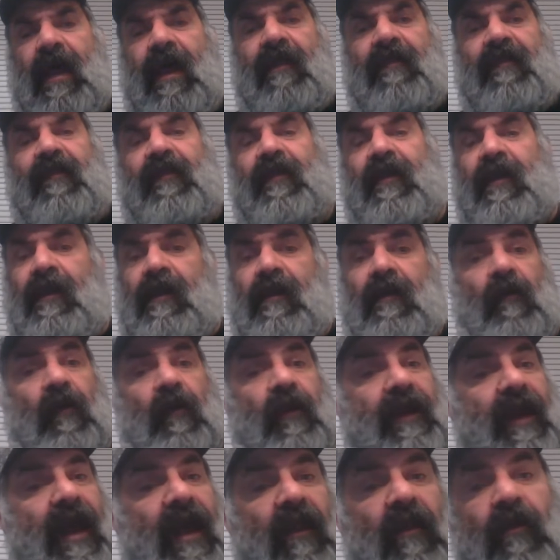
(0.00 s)
less.
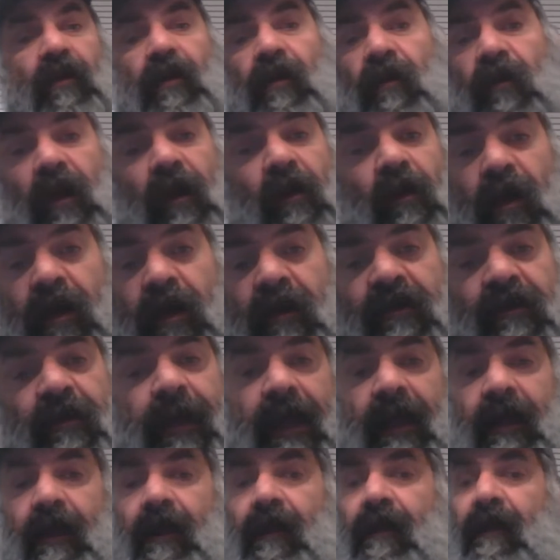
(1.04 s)
We diluted what
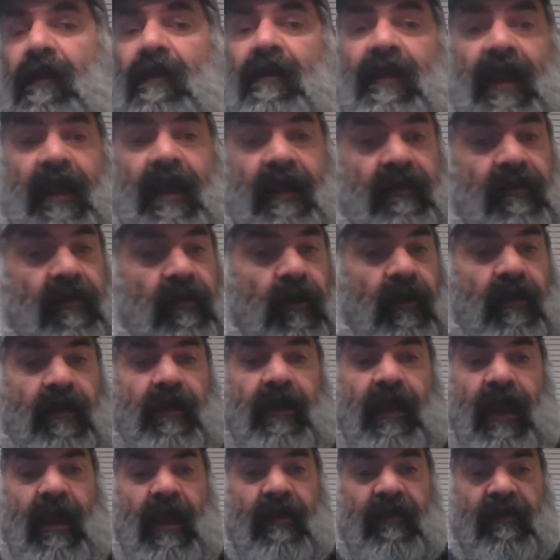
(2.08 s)
words mean, things are
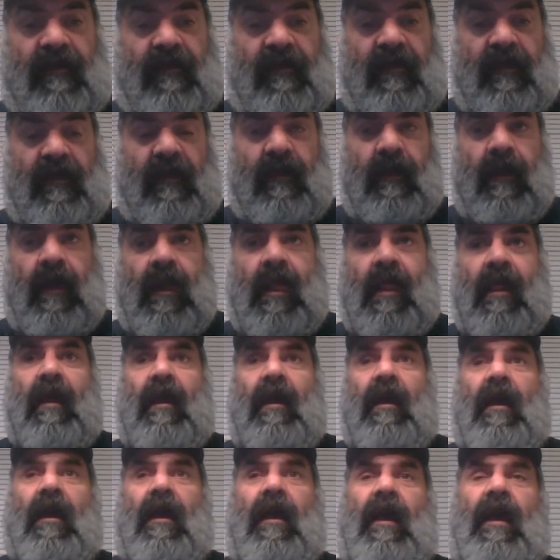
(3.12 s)
worth less.
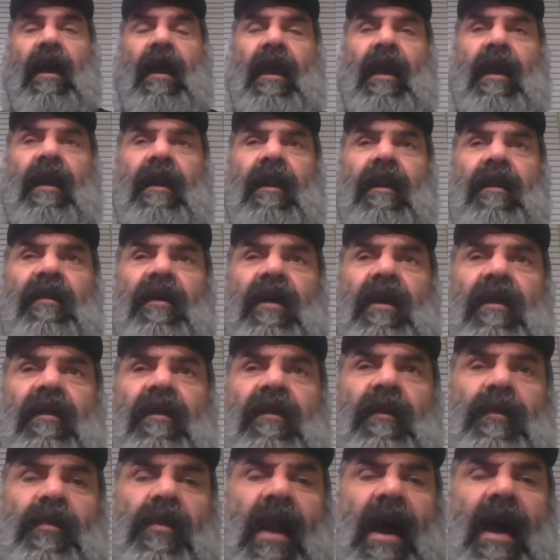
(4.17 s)
And
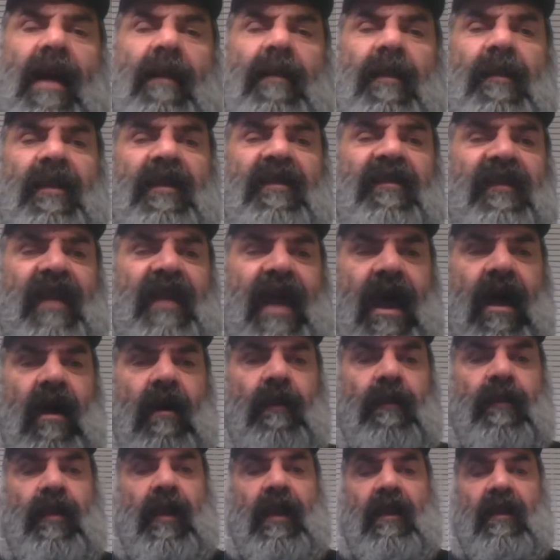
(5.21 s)
the, the problem is
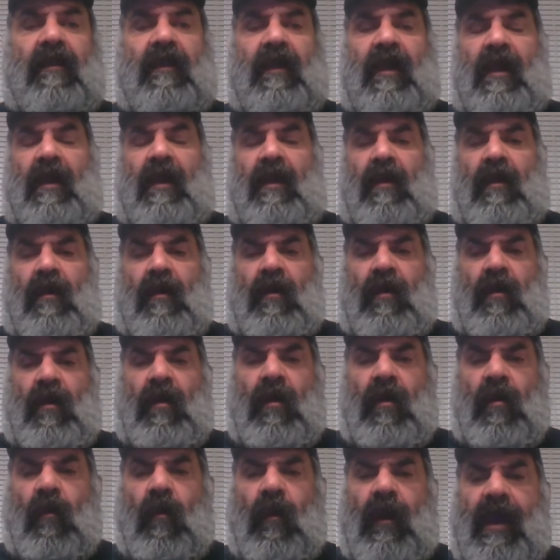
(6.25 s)
now that
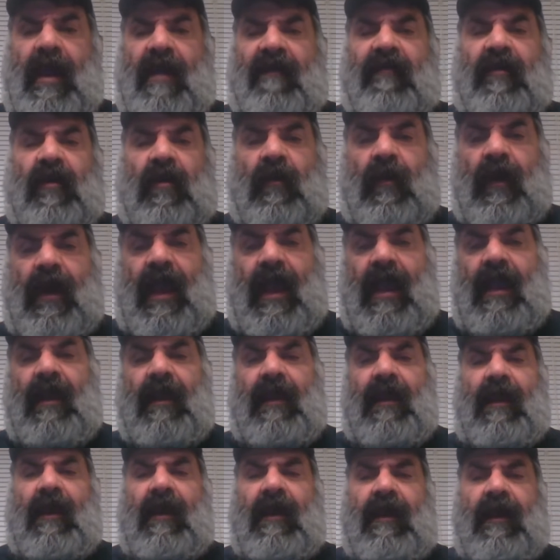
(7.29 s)
we have
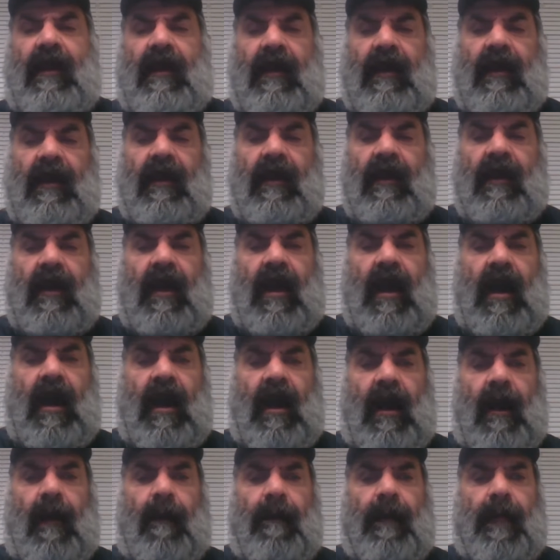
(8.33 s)
created
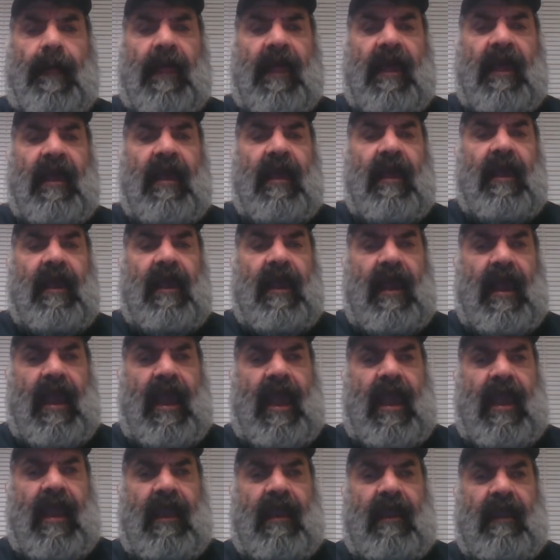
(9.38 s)
um,
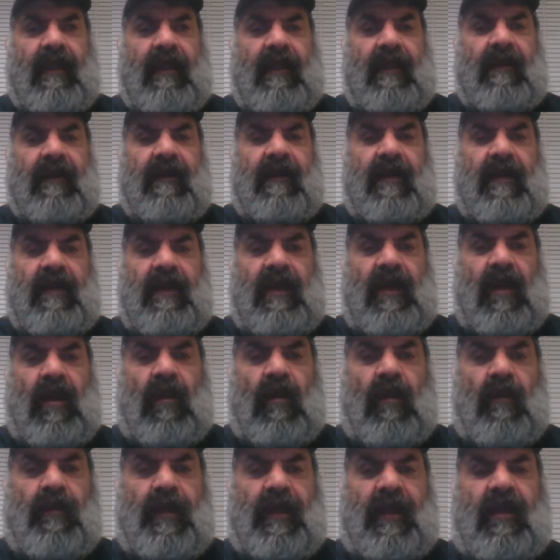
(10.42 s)
a, you
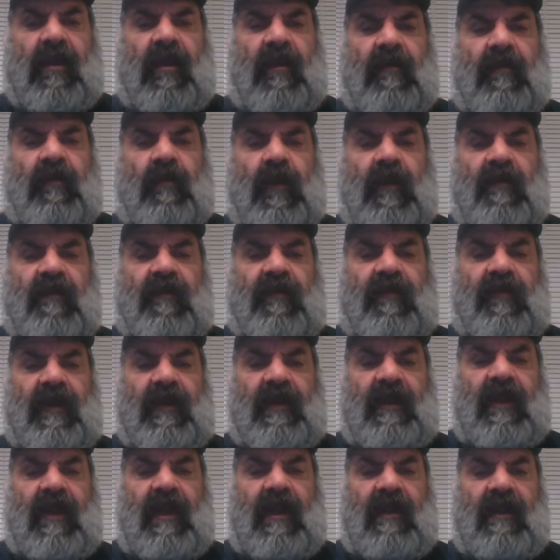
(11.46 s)
know, because we've
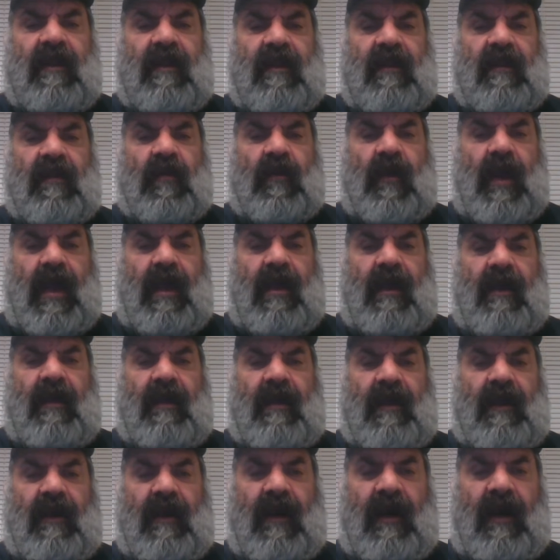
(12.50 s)

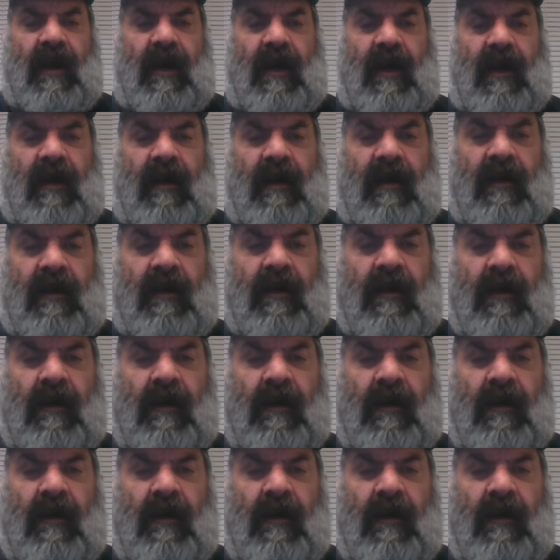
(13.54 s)
created uh,